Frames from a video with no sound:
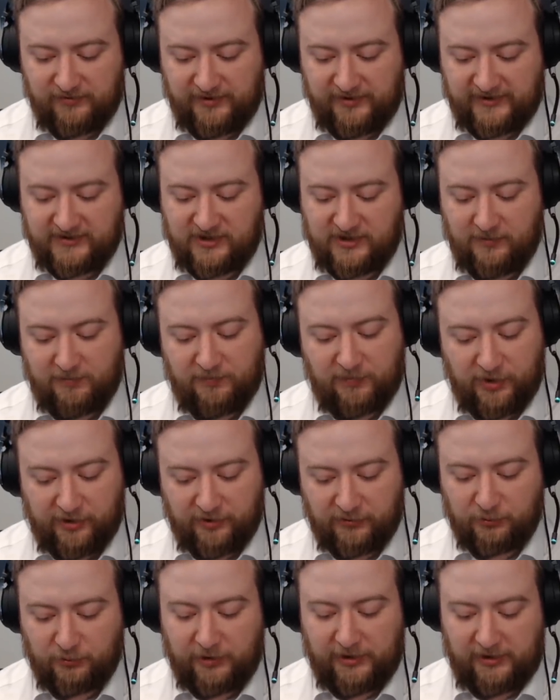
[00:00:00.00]
That's the,
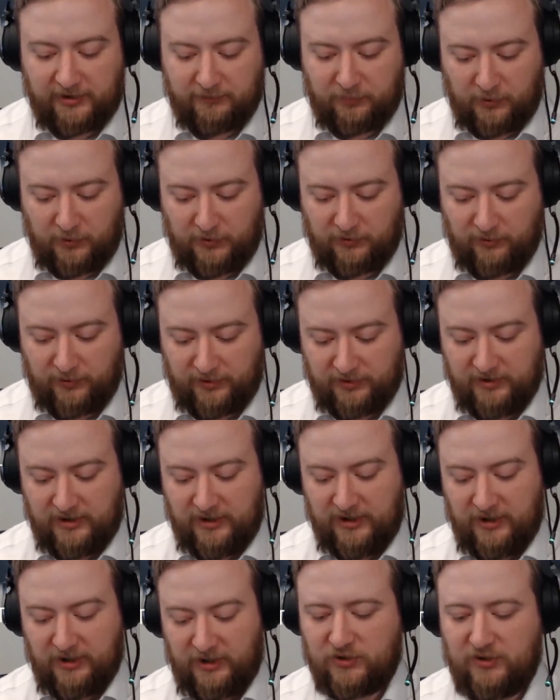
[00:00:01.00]
the really important one.
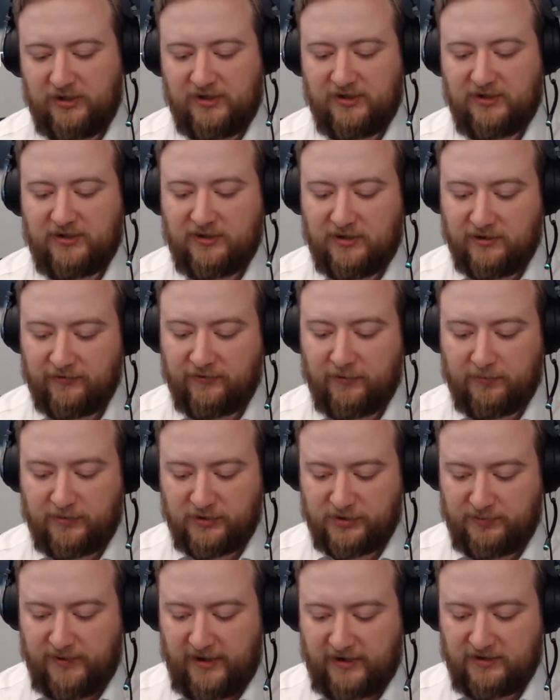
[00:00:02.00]
But you need a different
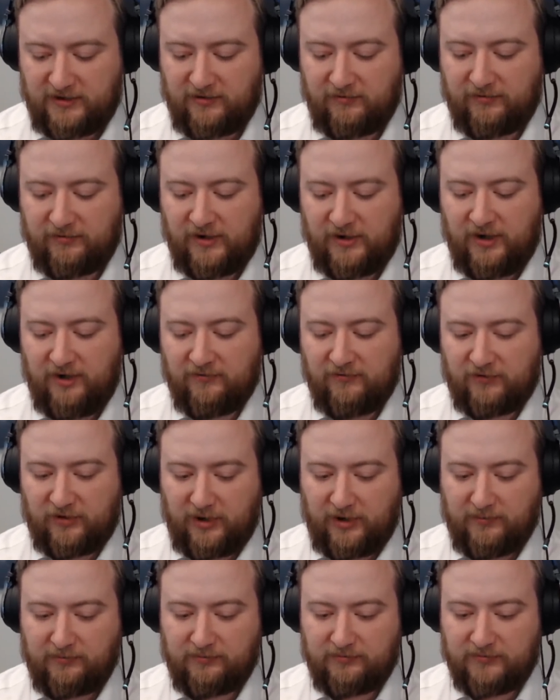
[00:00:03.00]
perspective
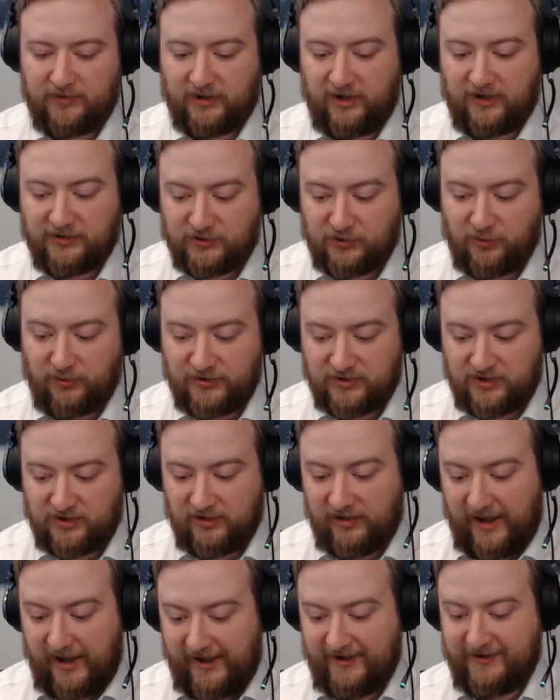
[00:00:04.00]
from a source
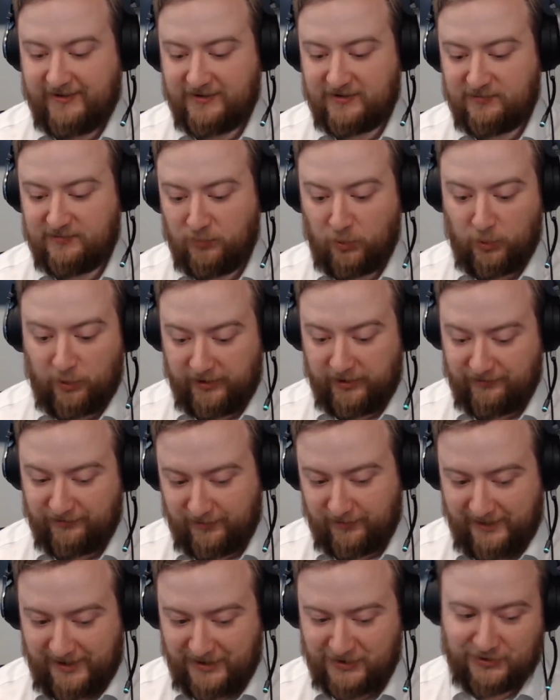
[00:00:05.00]
that has more
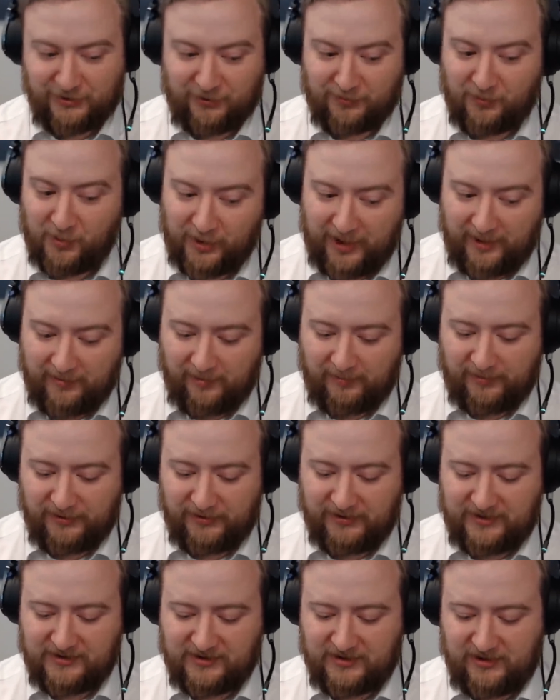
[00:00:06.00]
information or more
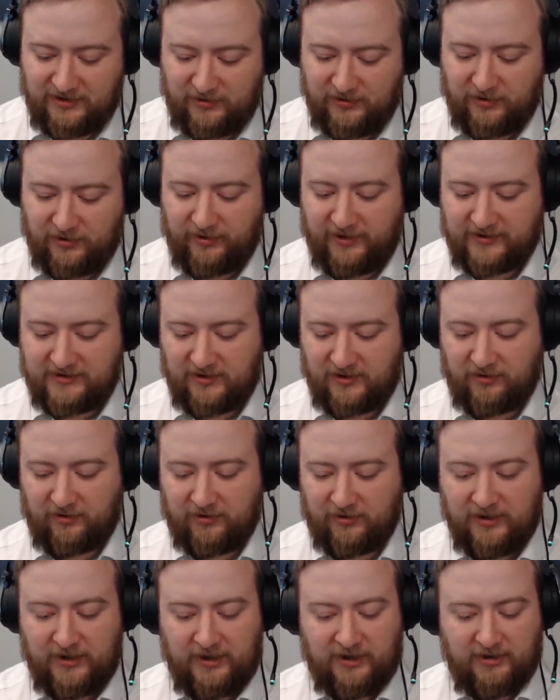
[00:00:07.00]
capabilities than you do. That's
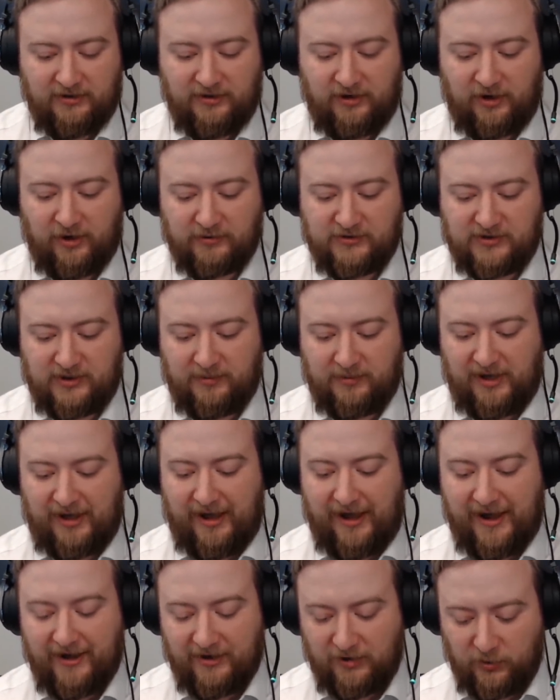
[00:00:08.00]
either, you know,
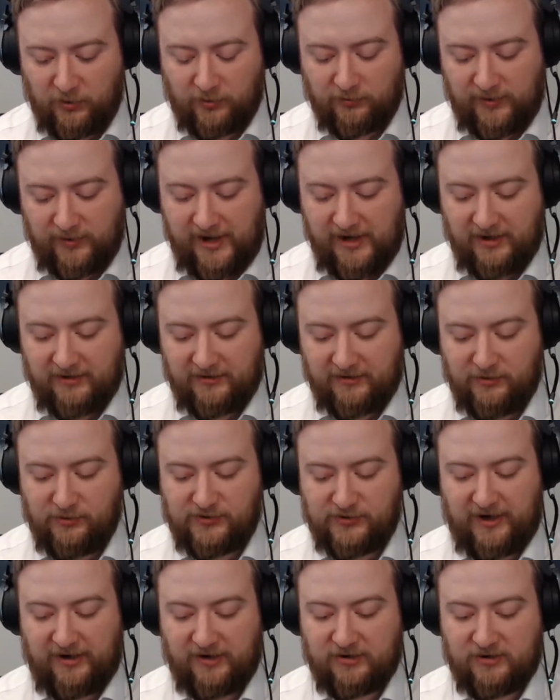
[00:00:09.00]
somebody at your rank
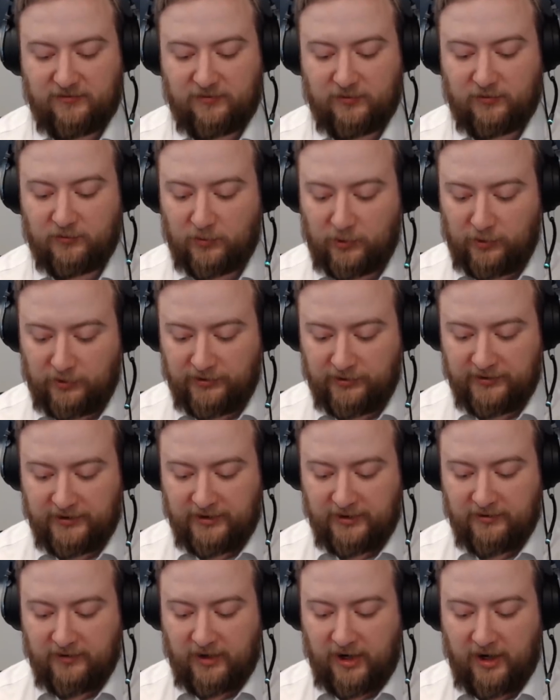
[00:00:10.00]
who's at a different role,
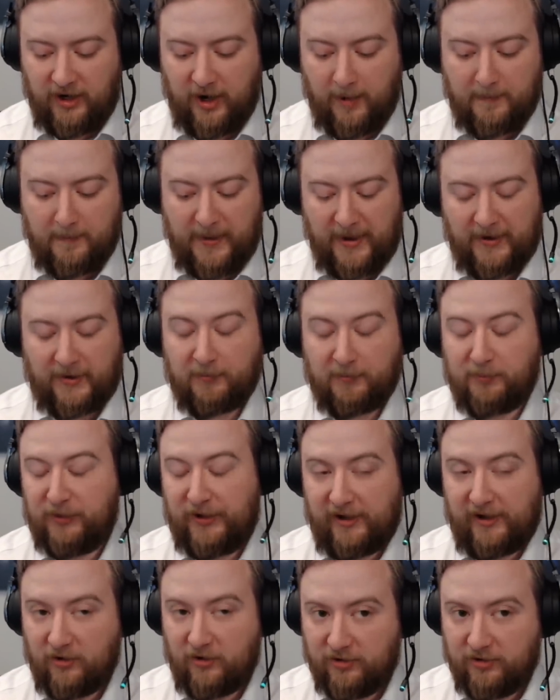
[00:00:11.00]
uh, a better
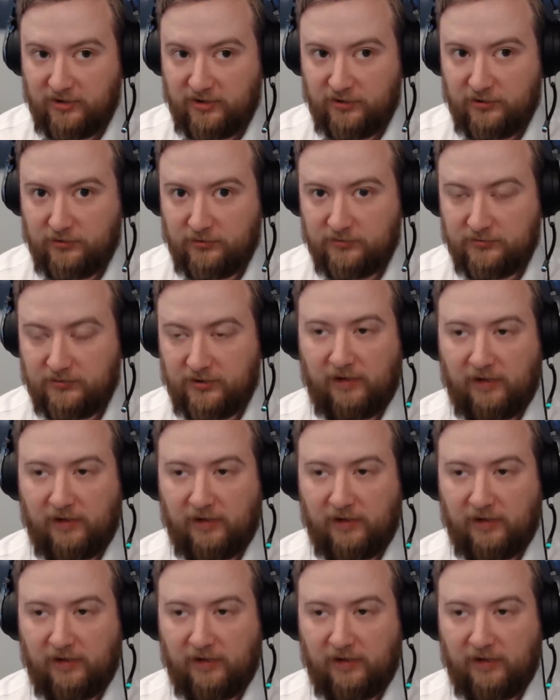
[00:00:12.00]
player than you.